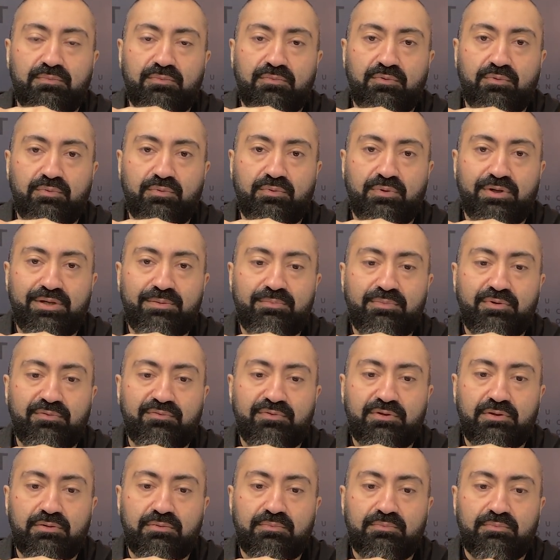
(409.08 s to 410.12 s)
rim
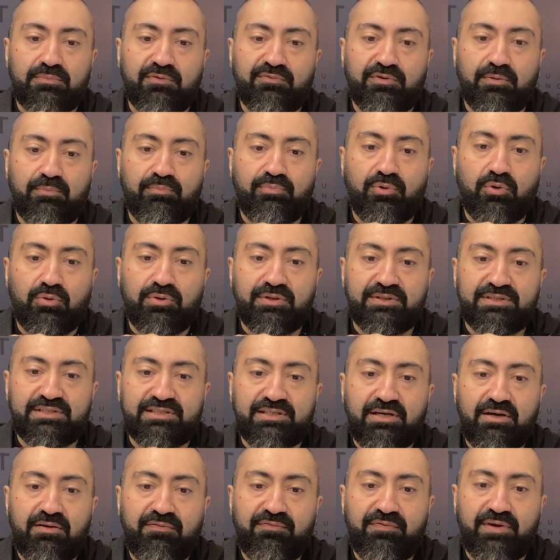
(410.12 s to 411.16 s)
of the bowl
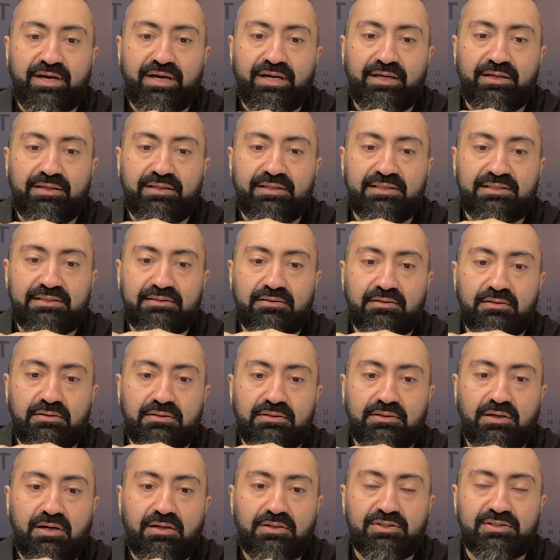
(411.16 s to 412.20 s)
itself, and these little
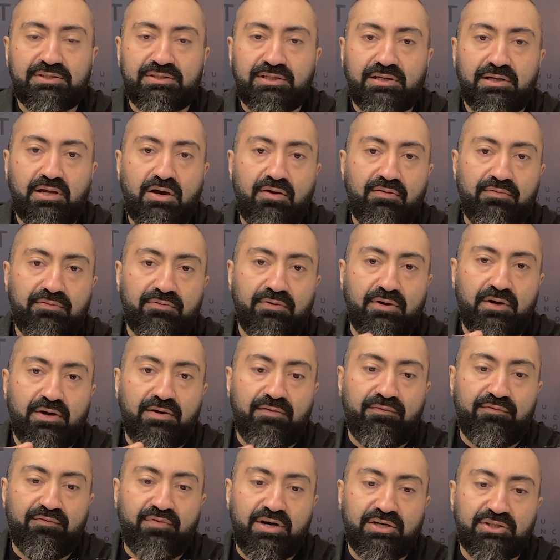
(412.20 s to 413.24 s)
notches allow
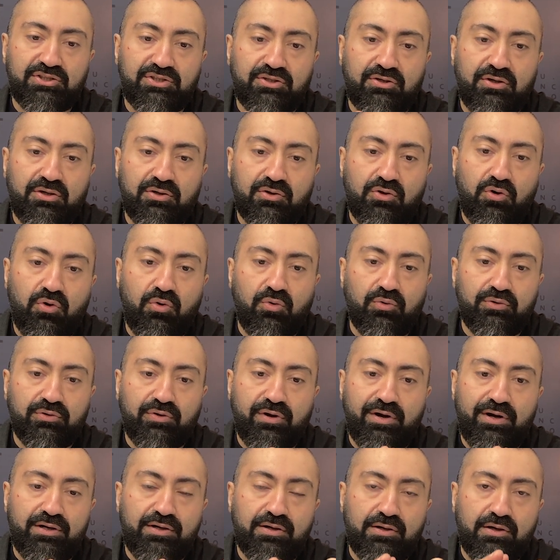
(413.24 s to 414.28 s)
fresher and colder
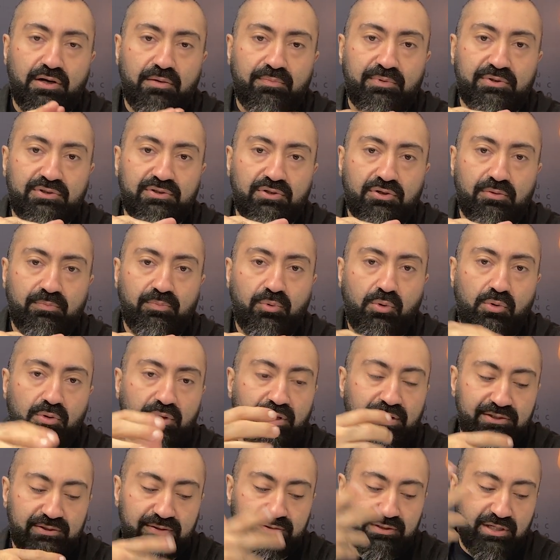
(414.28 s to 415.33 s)
air to come into the bowl
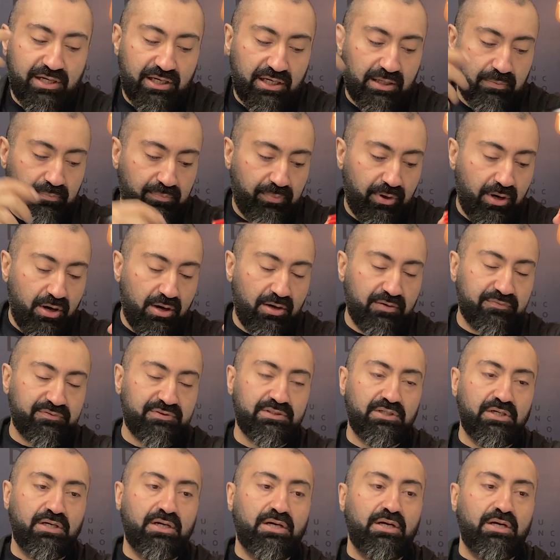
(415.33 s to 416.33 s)
as you're taking puffs.